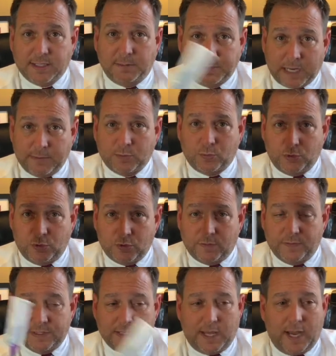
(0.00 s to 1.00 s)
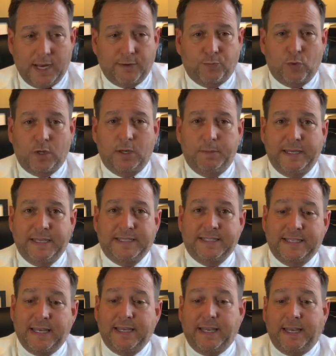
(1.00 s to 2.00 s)
Sometimes we use Invisalign. If we're going to be
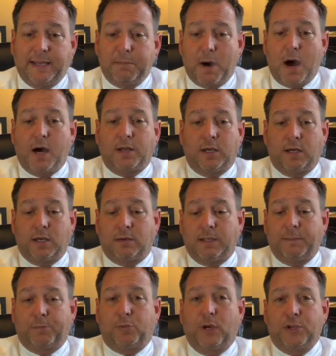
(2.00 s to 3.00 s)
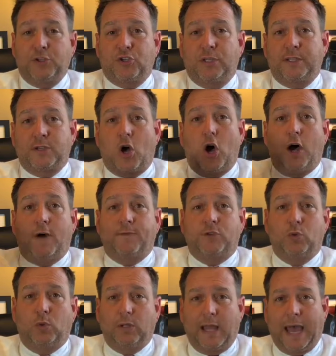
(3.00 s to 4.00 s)
sending impressions off
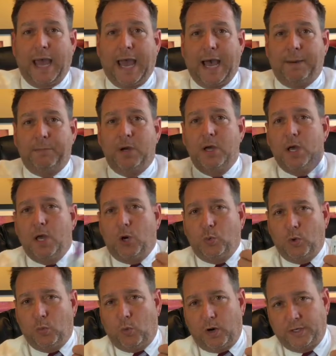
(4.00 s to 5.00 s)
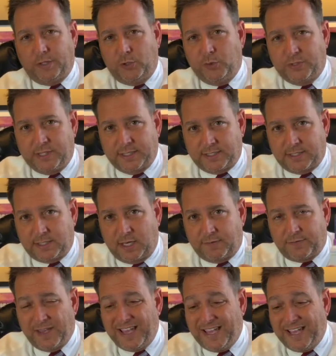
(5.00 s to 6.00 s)
to a lab, we'll want to use this
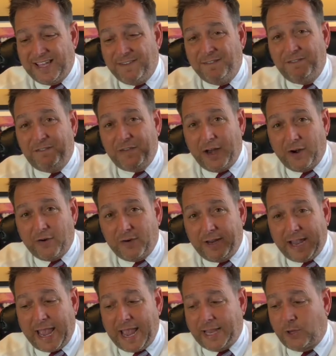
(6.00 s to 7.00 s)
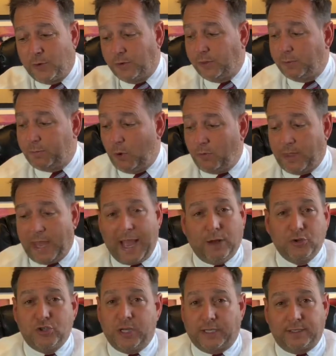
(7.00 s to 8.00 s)
stuff. Very accurate. They're both,
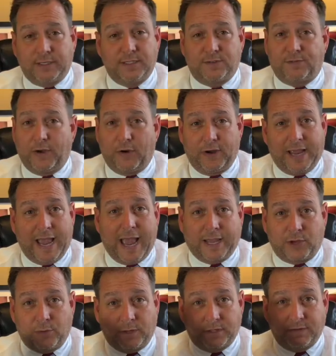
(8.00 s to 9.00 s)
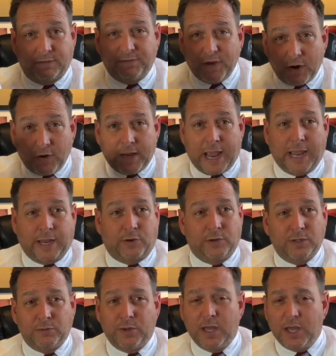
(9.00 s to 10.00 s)
alginate is very accurate. Very
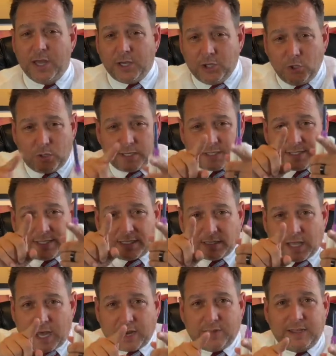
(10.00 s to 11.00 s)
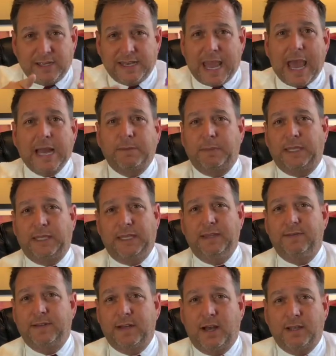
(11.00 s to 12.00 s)
accurate. You can see a lot of the anatomy,
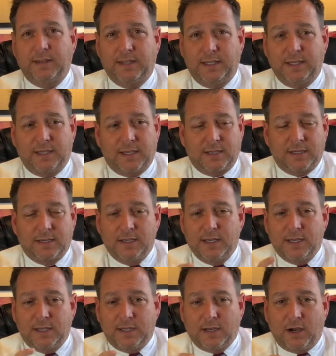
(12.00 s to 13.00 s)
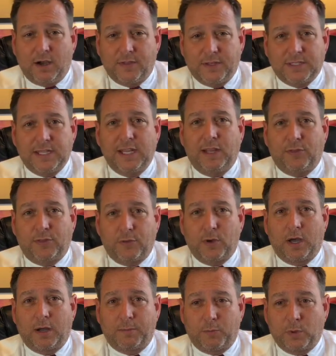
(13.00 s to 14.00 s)
even on the teeth
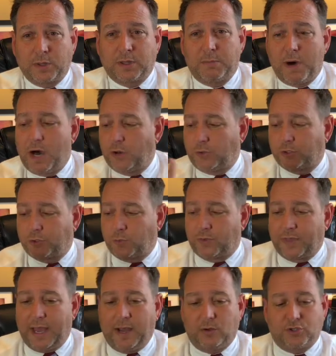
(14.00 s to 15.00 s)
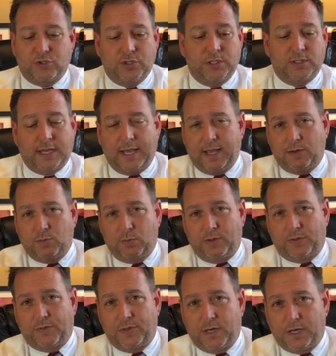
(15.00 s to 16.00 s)
with the models with alginate and
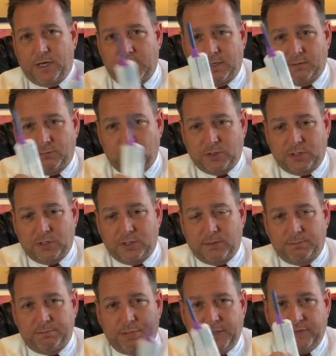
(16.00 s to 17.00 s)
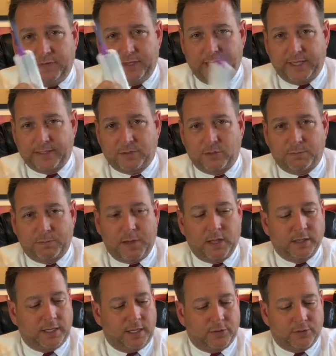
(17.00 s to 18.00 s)
with the PVS or
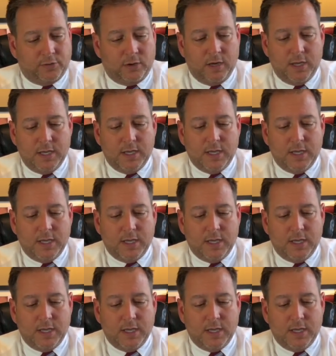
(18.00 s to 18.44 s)
polyether.